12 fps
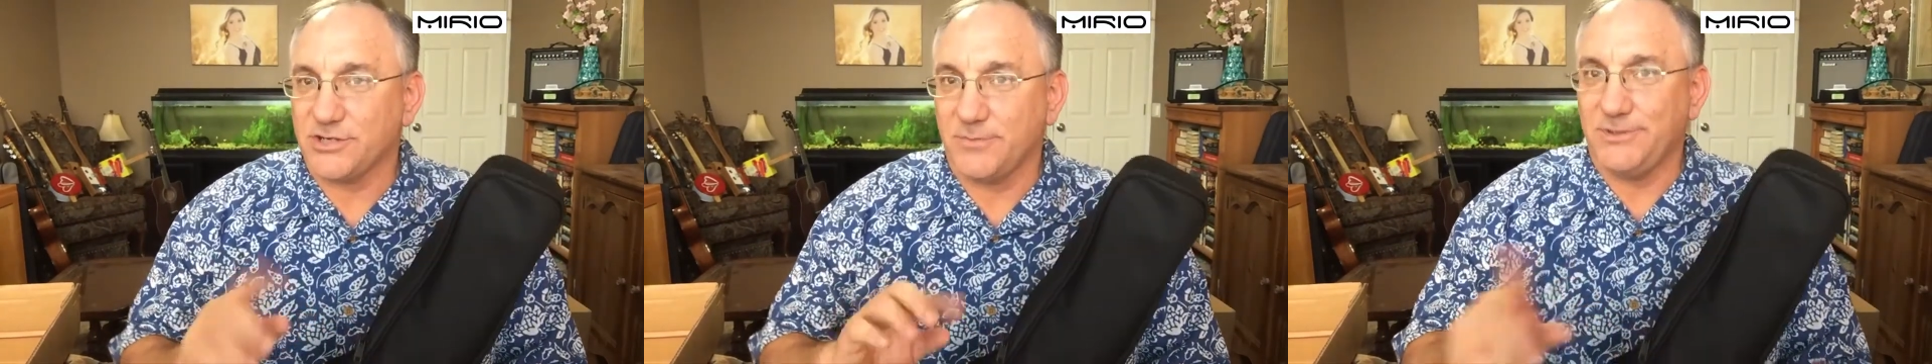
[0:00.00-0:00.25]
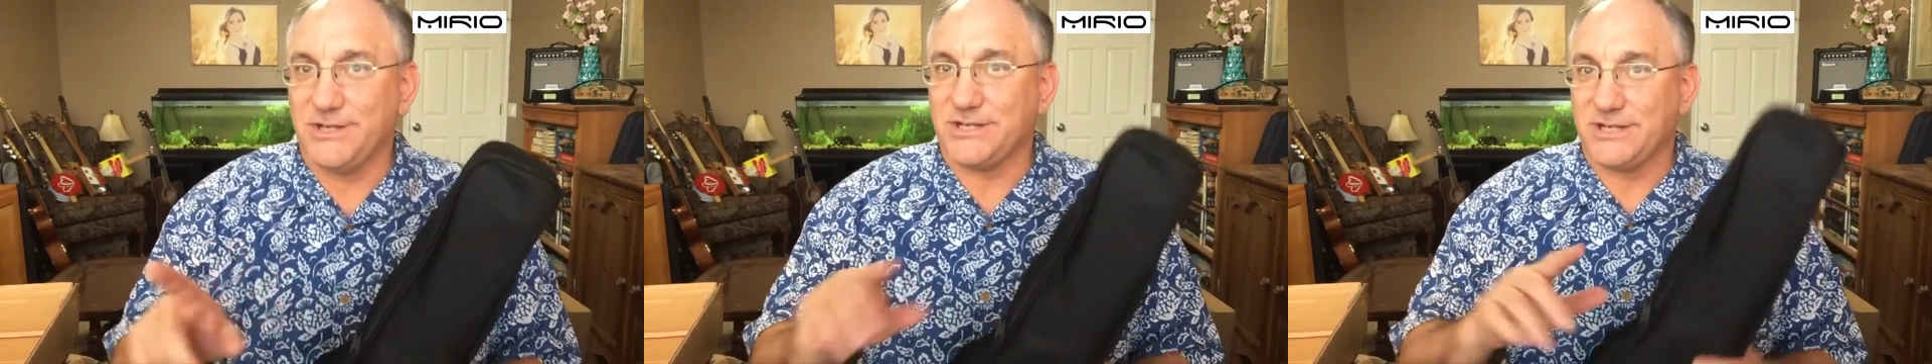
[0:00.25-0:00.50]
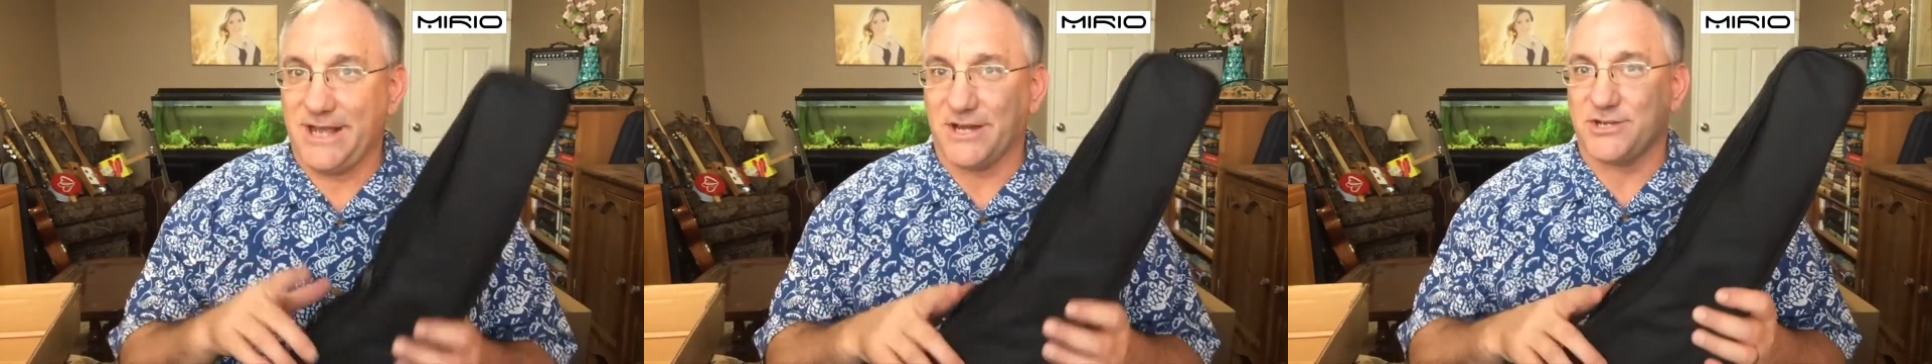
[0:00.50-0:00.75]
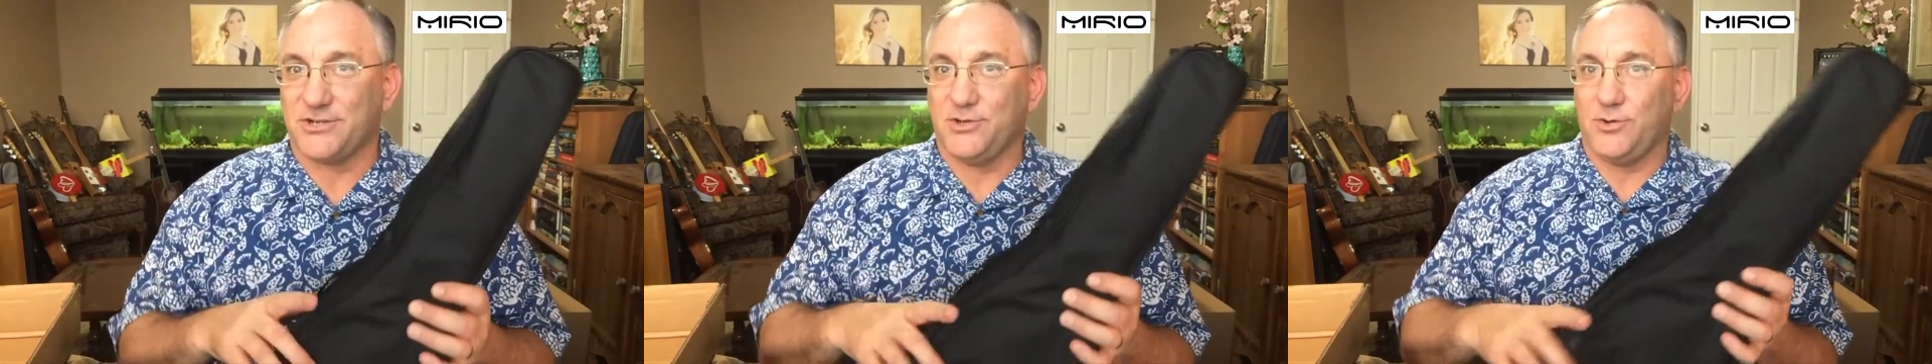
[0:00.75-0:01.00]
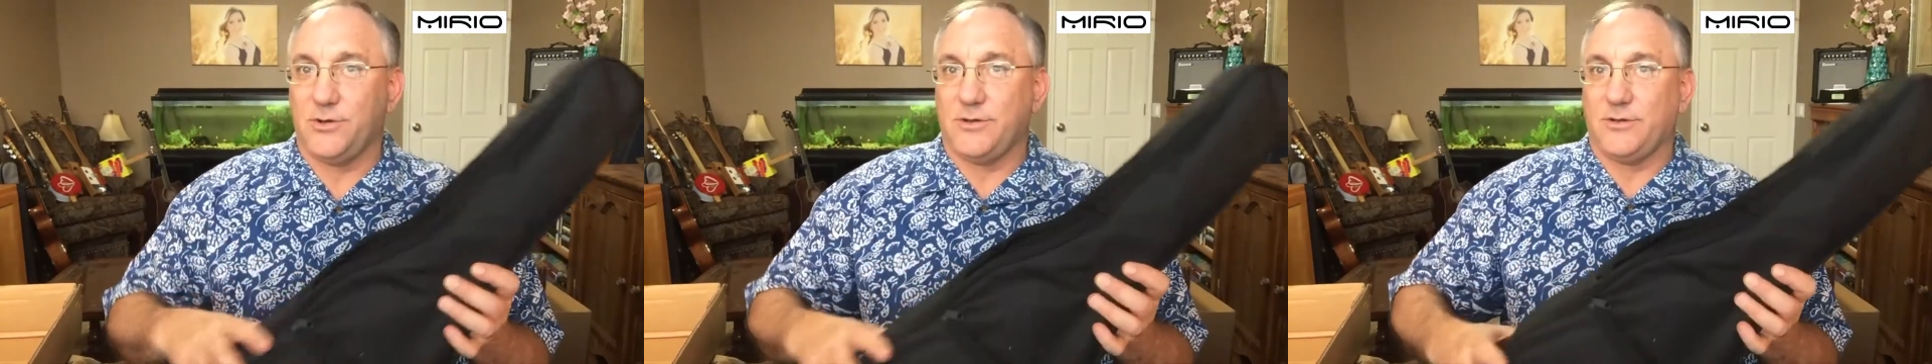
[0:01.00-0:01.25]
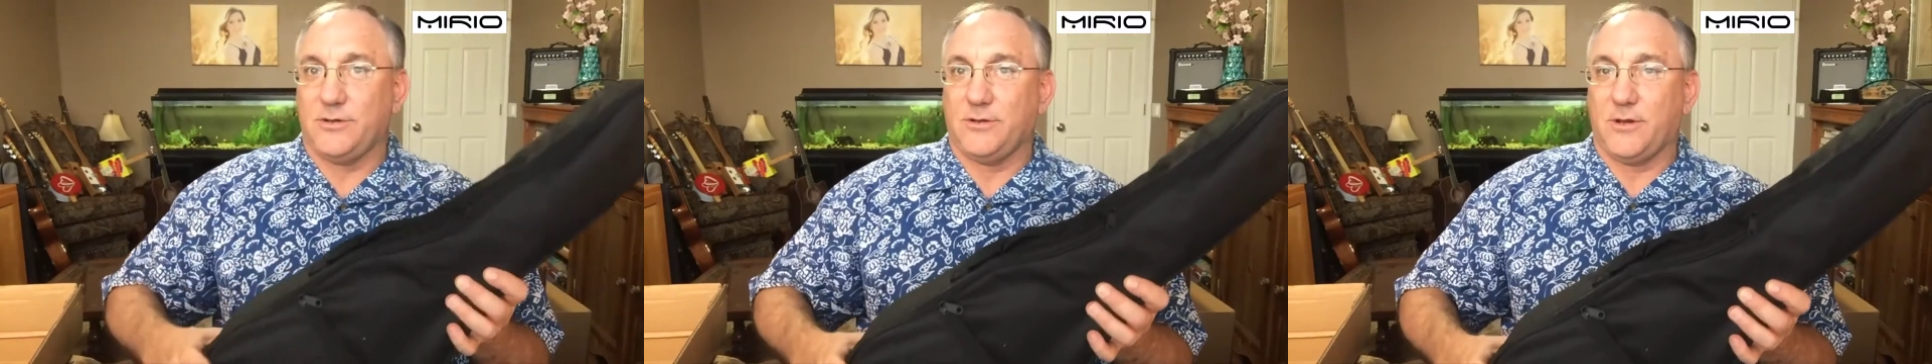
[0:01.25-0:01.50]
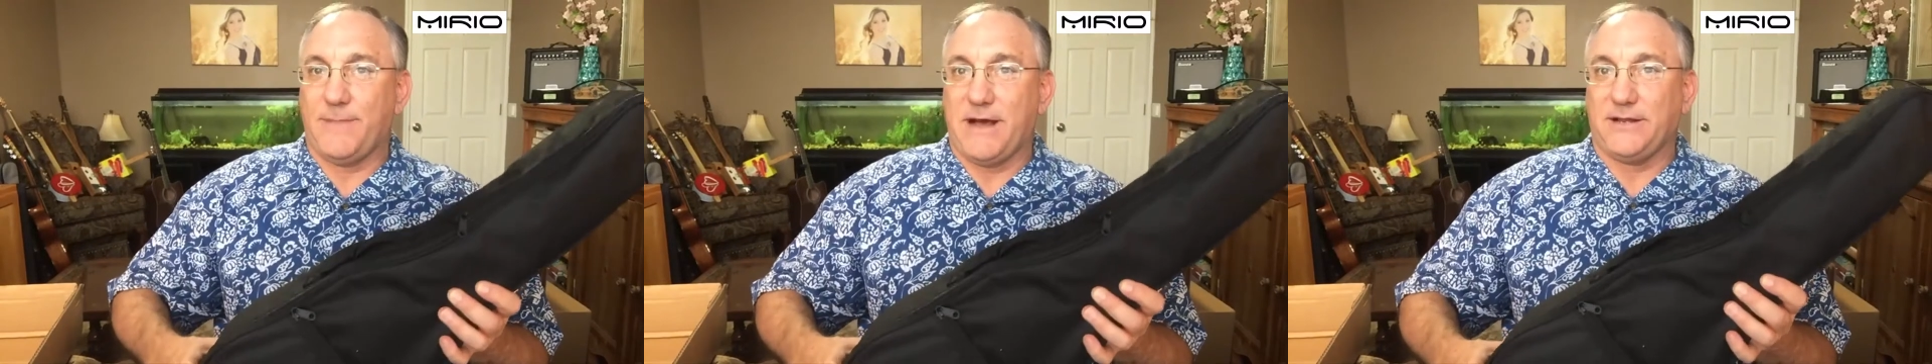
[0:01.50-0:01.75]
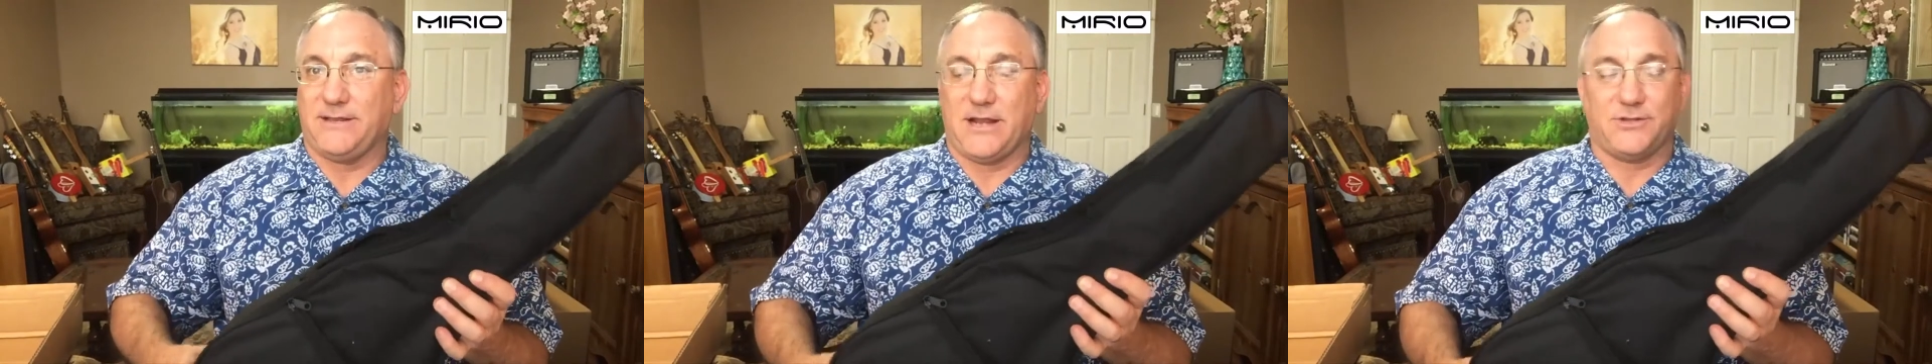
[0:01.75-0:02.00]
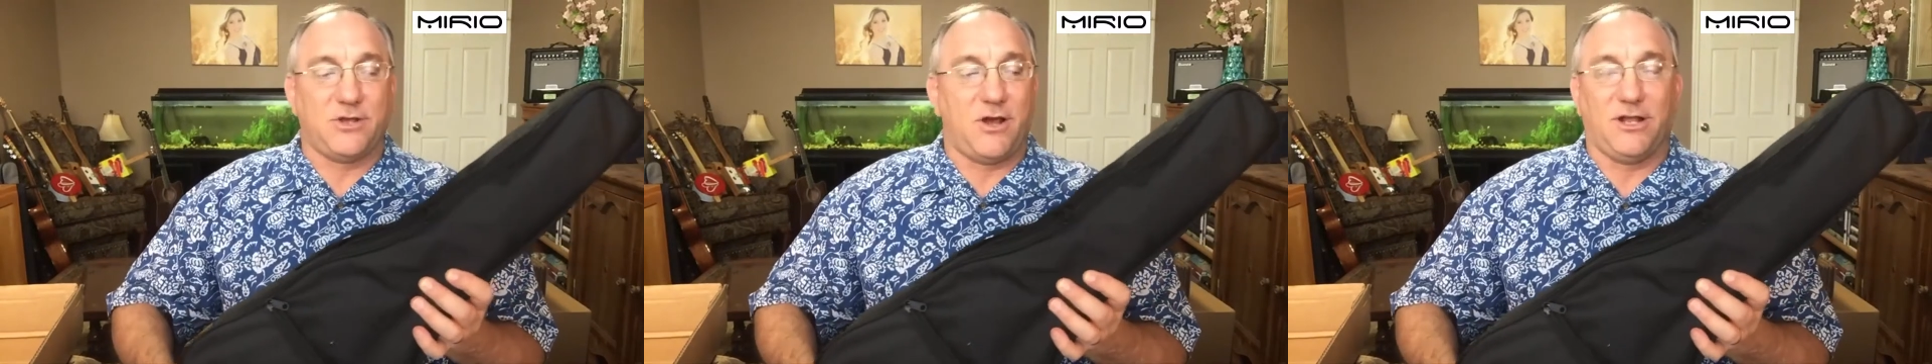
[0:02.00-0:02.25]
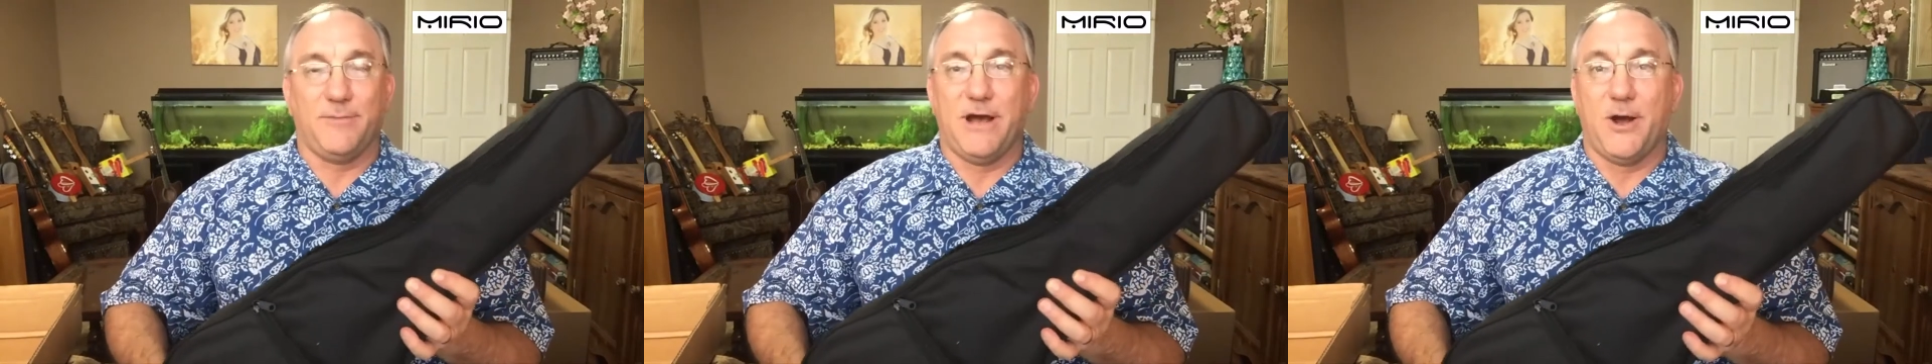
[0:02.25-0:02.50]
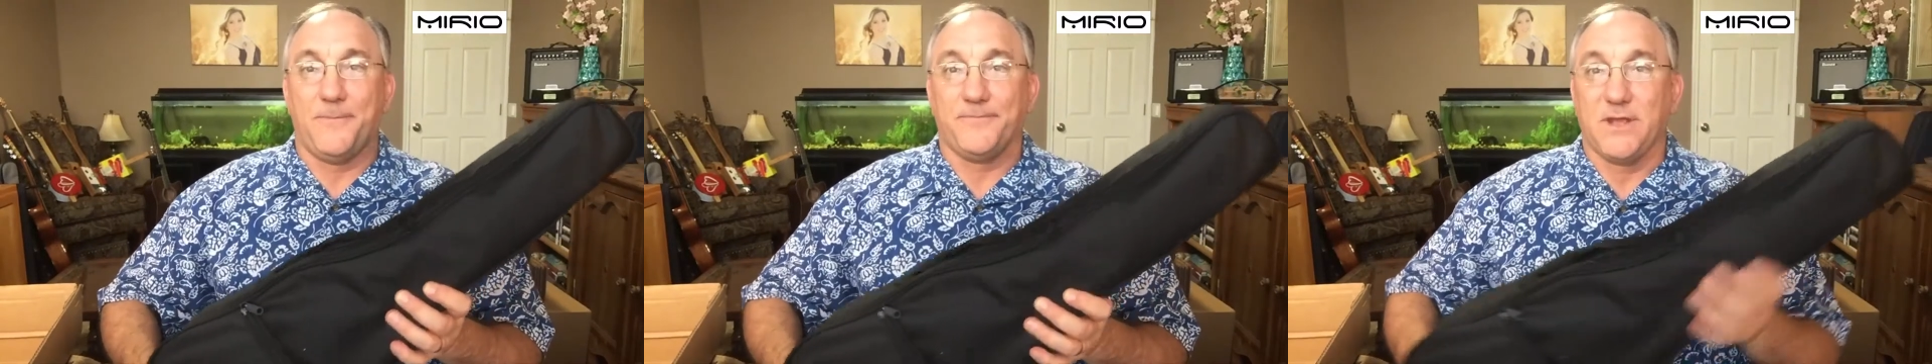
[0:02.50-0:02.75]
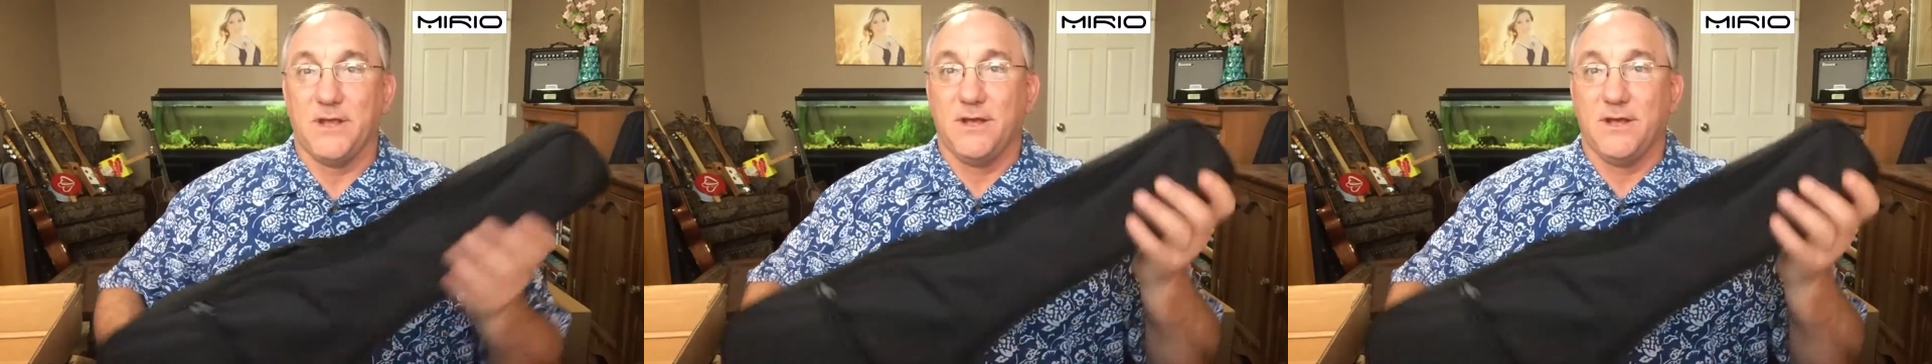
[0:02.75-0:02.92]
some disconnects to it about it that I'll talk about.